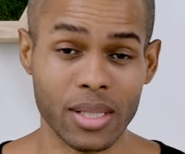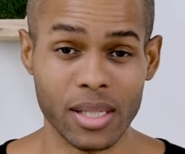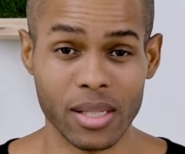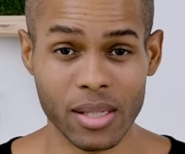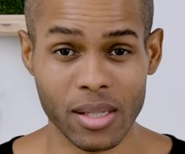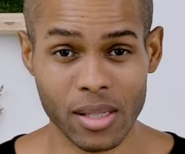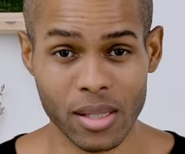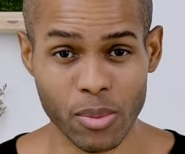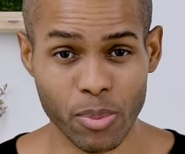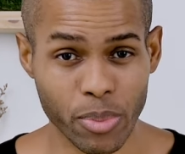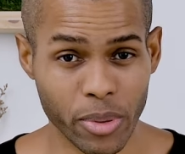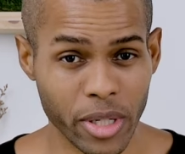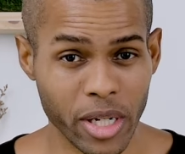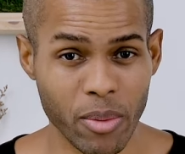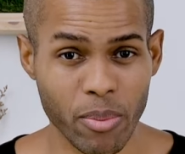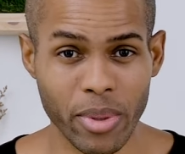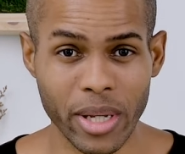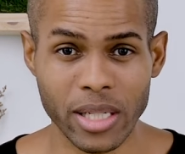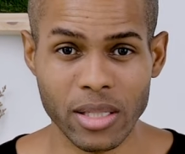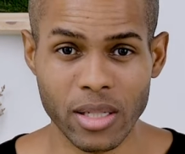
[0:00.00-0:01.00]
This is a
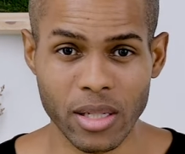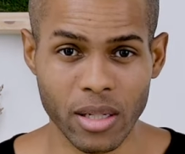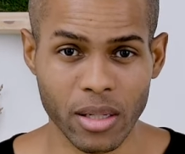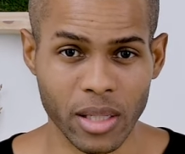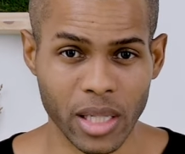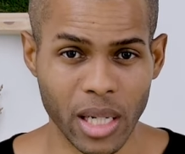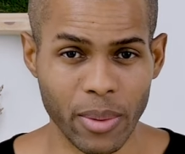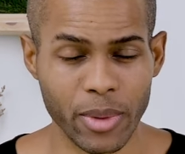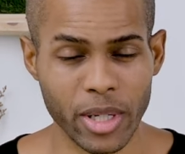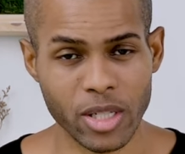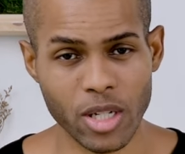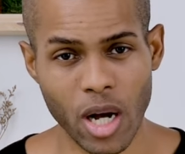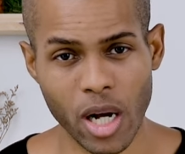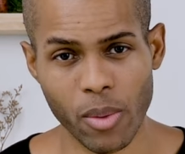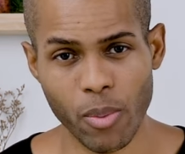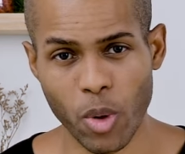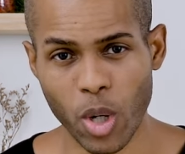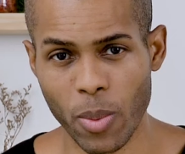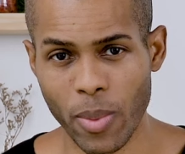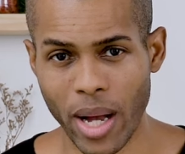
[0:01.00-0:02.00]
pretty big deal, and I'm going to
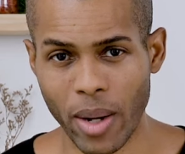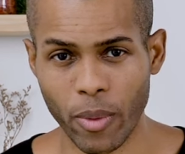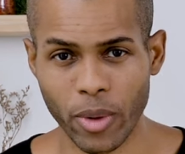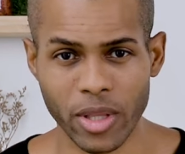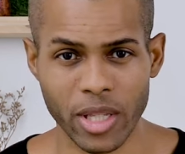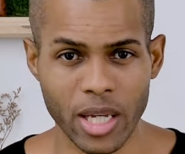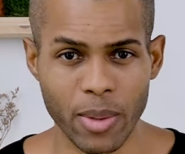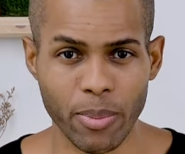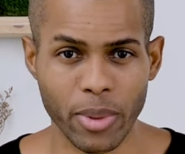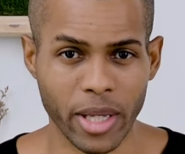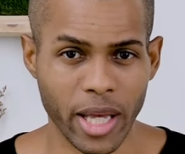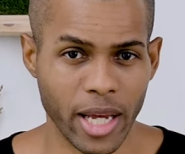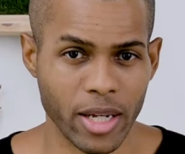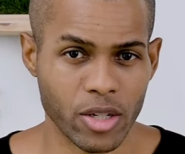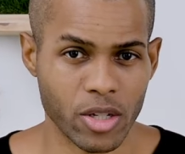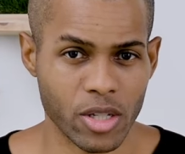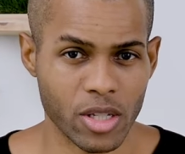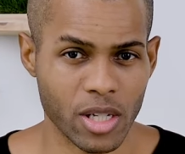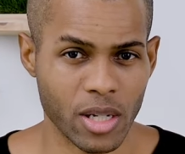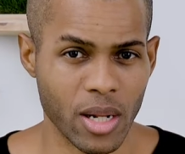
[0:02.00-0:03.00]
talk more about what the
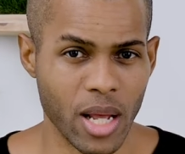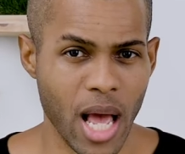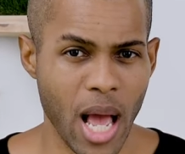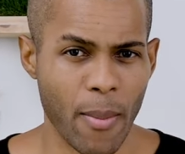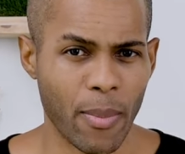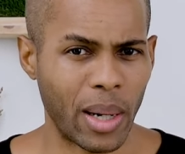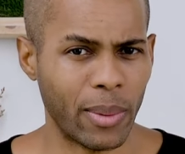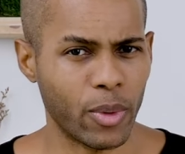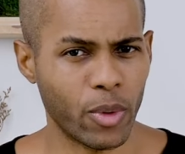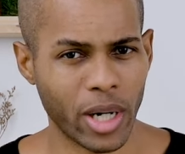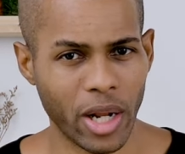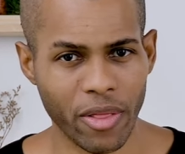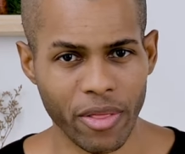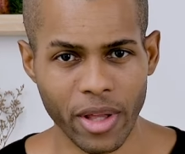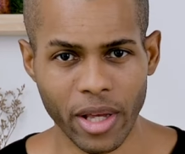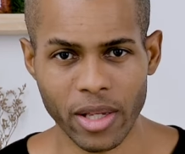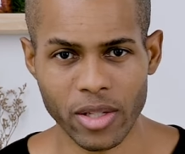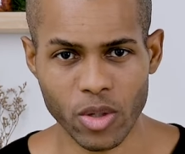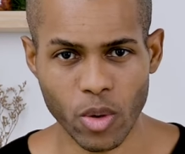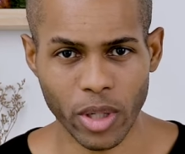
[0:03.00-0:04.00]
implications and probably what I
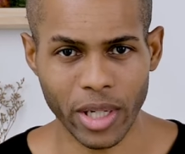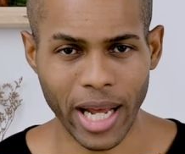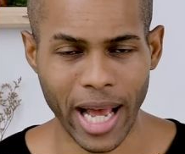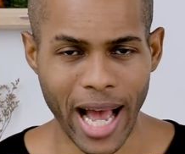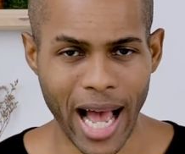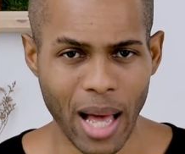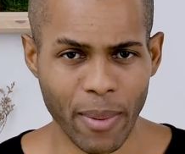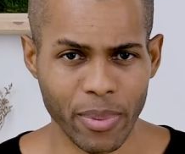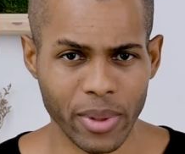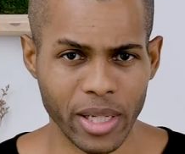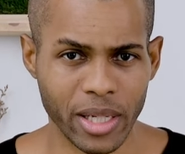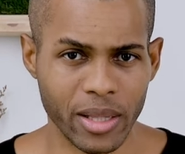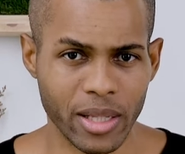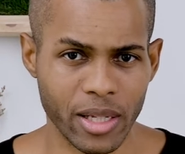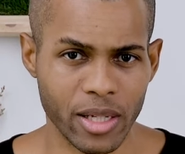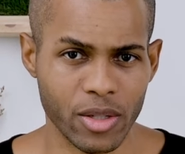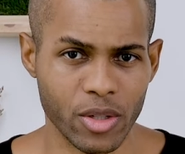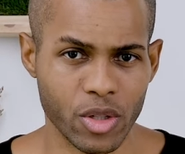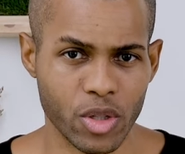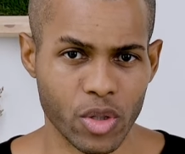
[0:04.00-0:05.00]
think is going to happen in
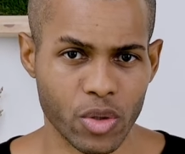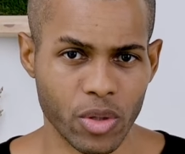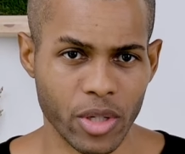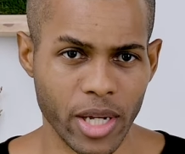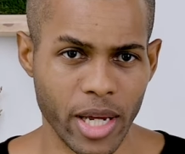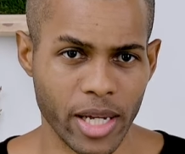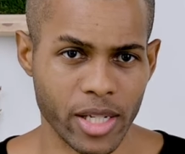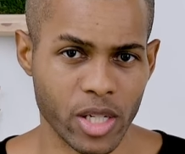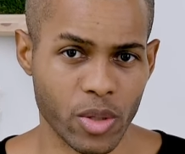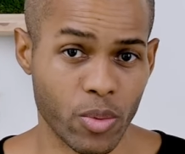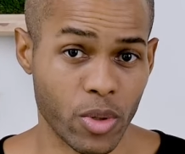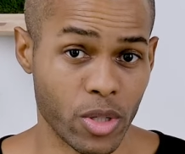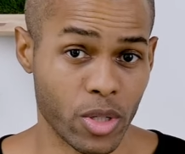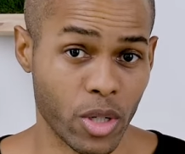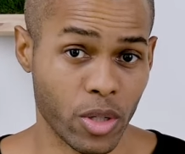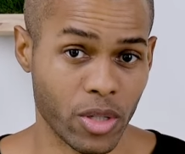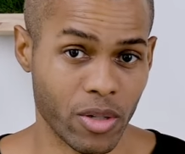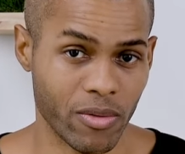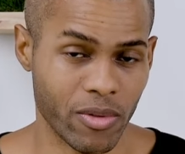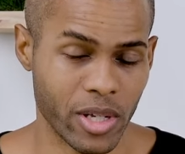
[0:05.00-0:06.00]
the industry as a
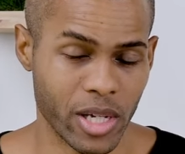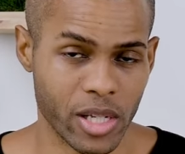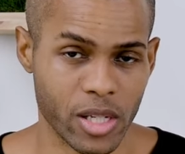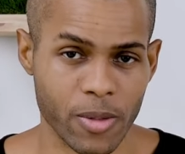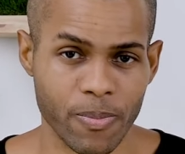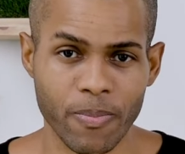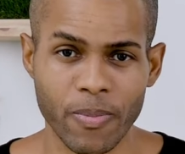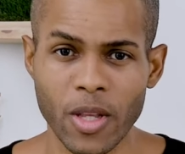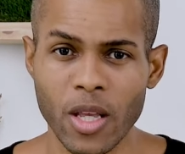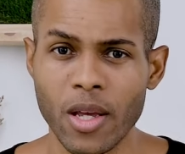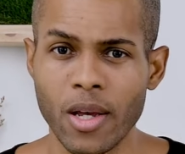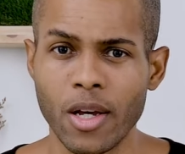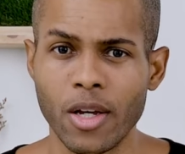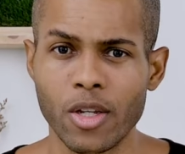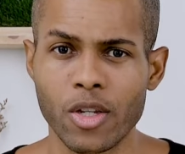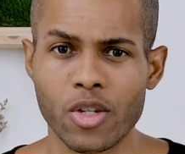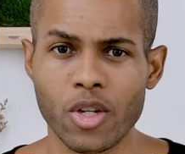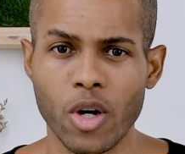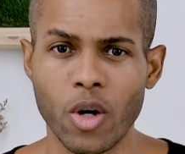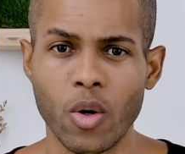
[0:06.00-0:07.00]
result of this.
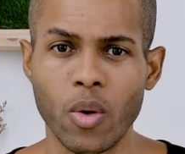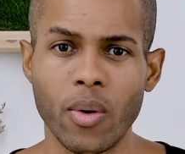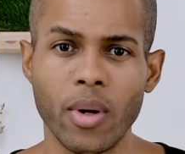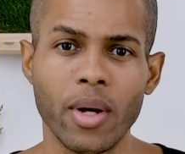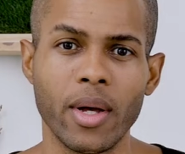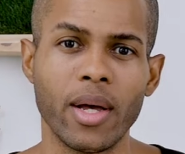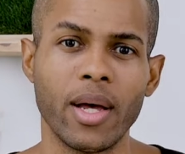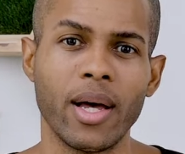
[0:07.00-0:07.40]
So,